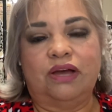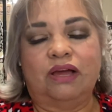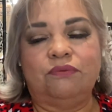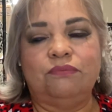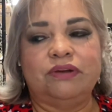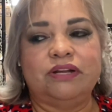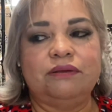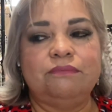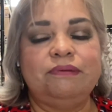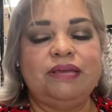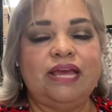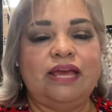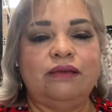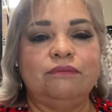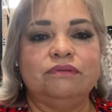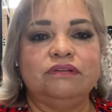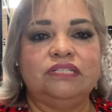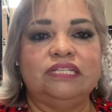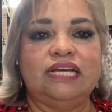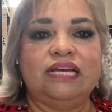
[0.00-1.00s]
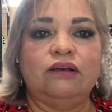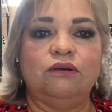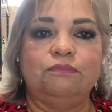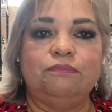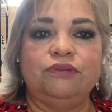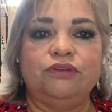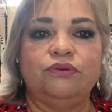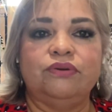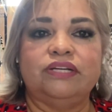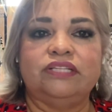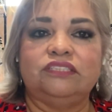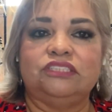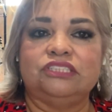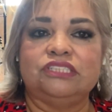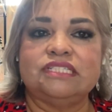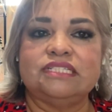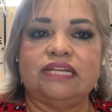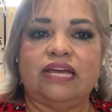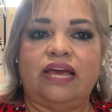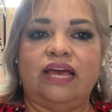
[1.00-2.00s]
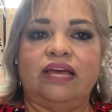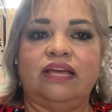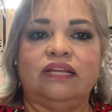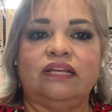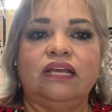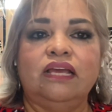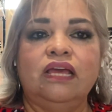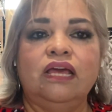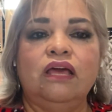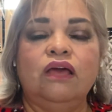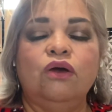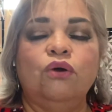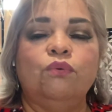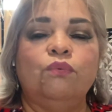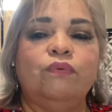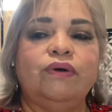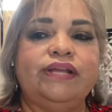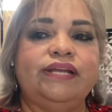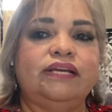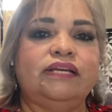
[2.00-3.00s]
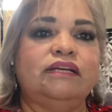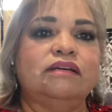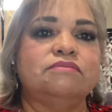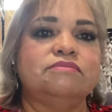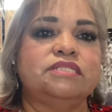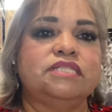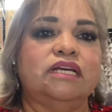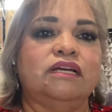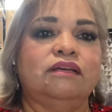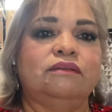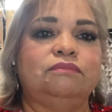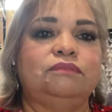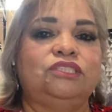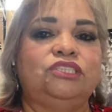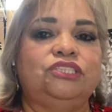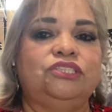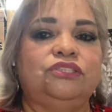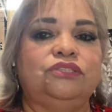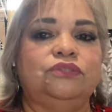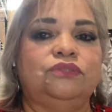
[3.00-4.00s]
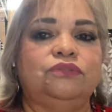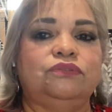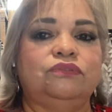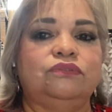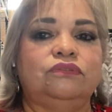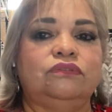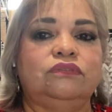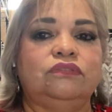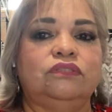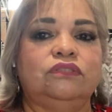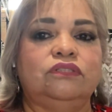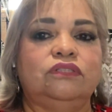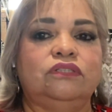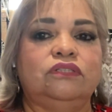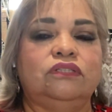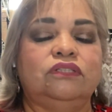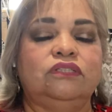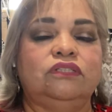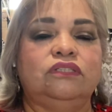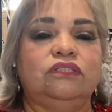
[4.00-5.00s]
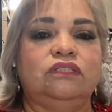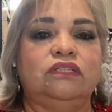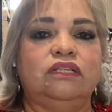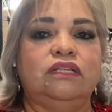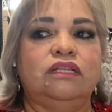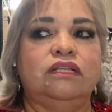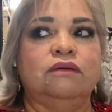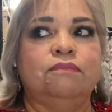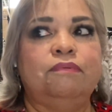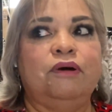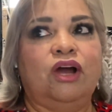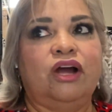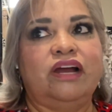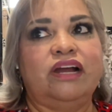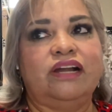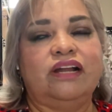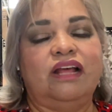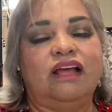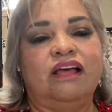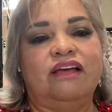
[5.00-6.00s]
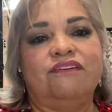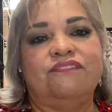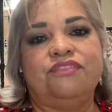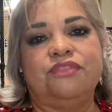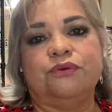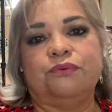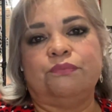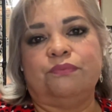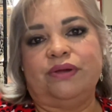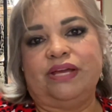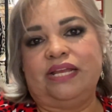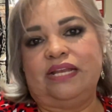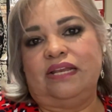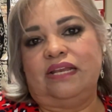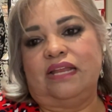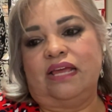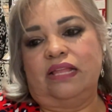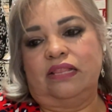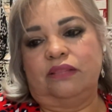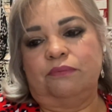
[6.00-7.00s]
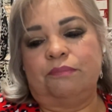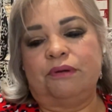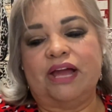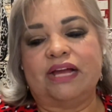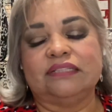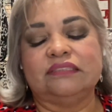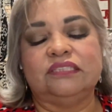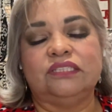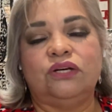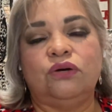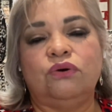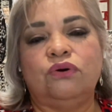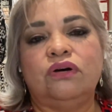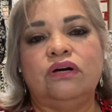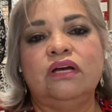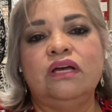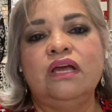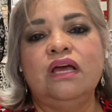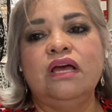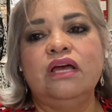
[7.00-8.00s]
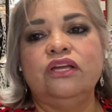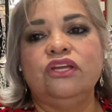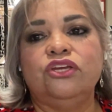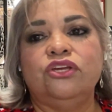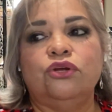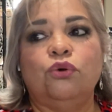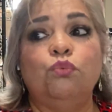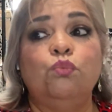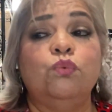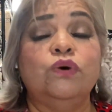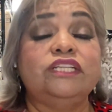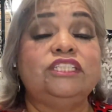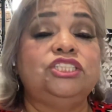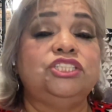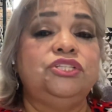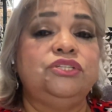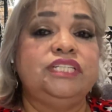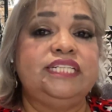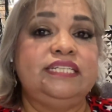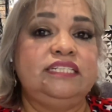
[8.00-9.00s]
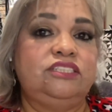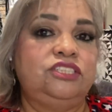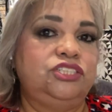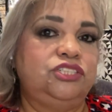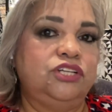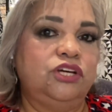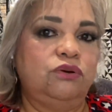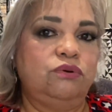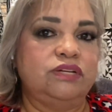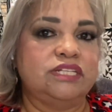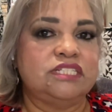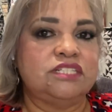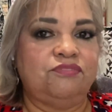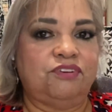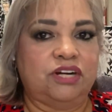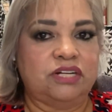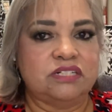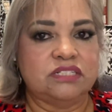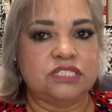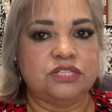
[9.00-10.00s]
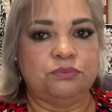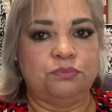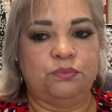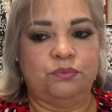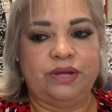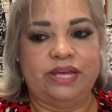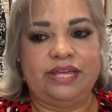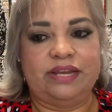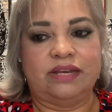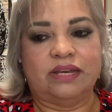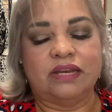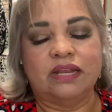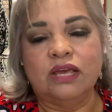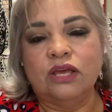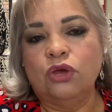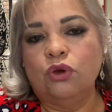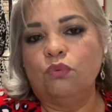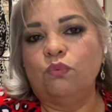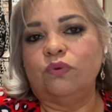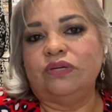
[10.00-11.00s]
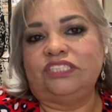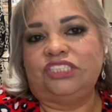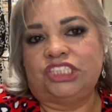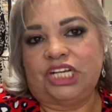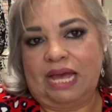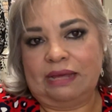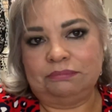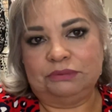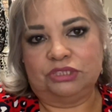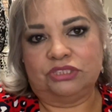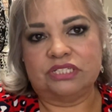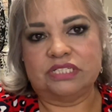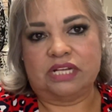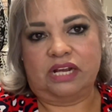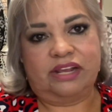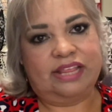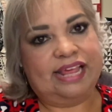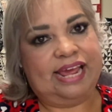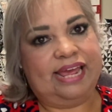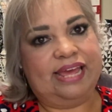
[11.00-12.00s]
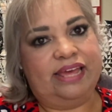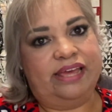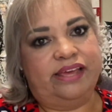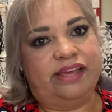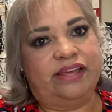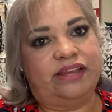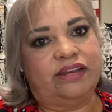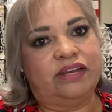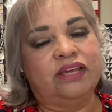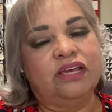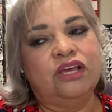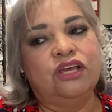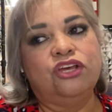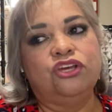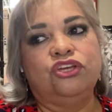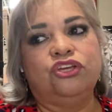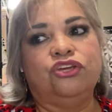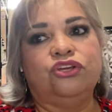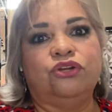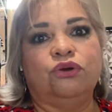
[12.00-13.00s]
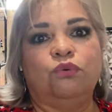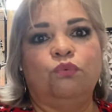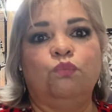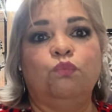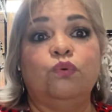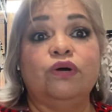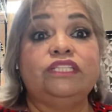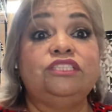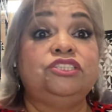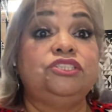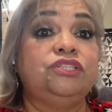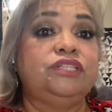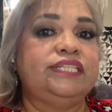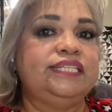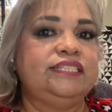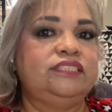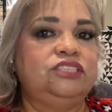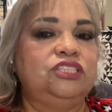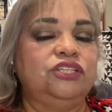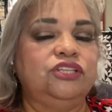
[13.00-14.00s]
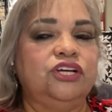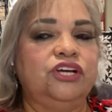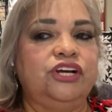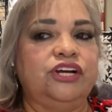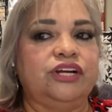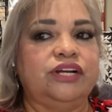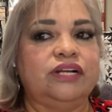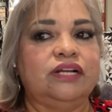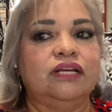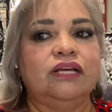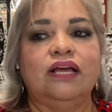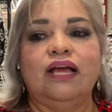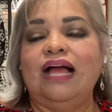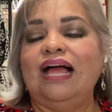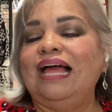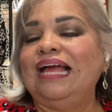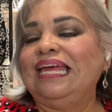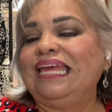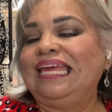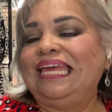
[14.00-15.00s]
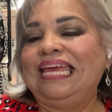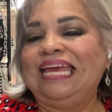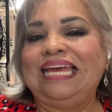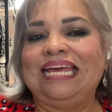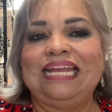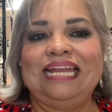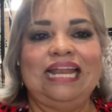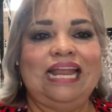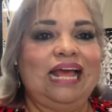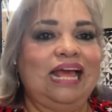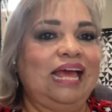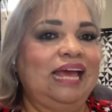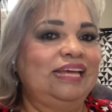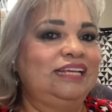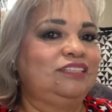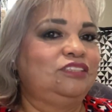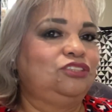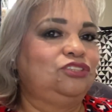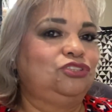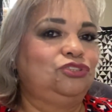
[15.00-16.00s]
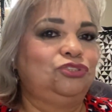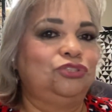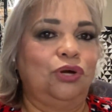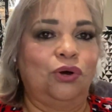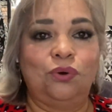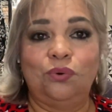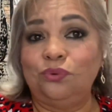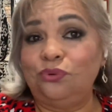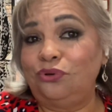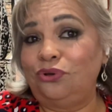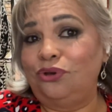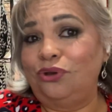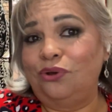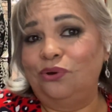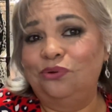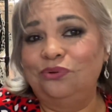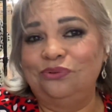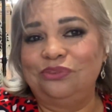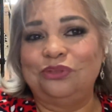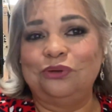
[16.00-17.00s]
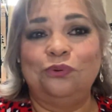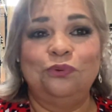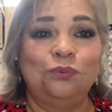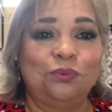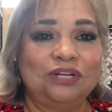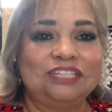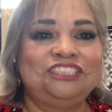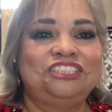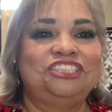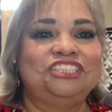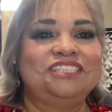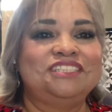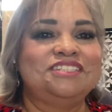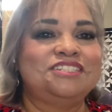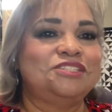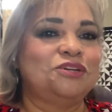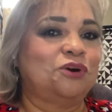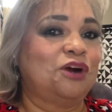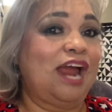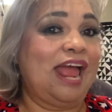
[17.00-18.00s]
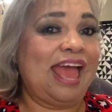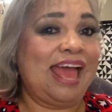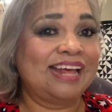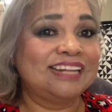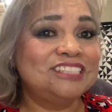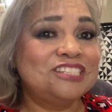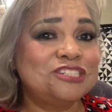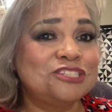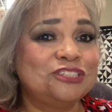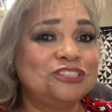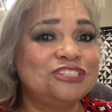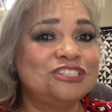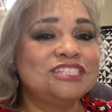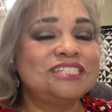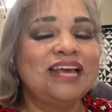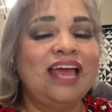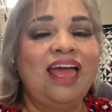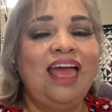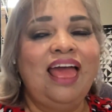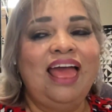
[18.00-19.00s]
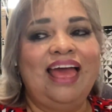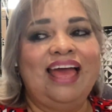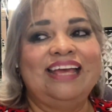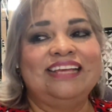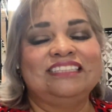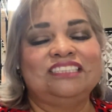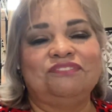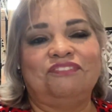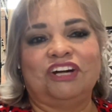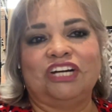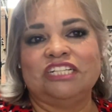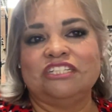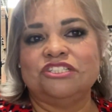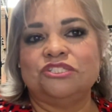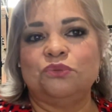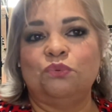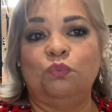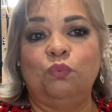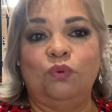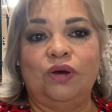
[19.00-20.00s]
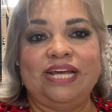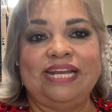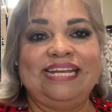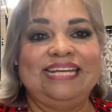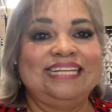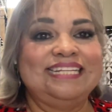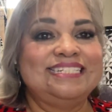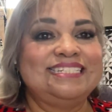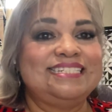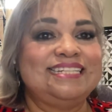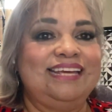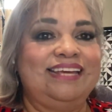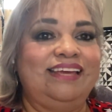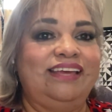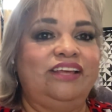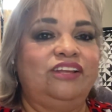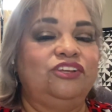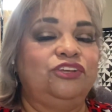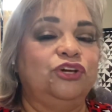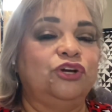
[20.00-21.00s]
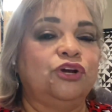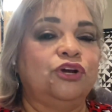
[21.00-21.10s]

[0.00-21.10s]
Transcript: I want to be able to help you understand when it comes up to the part of the written and the practical. You know, what do you need to know as far as the written? What chapters are they in? You know, what do you need to learn? Again, I don't know the questions or answers as far as what is in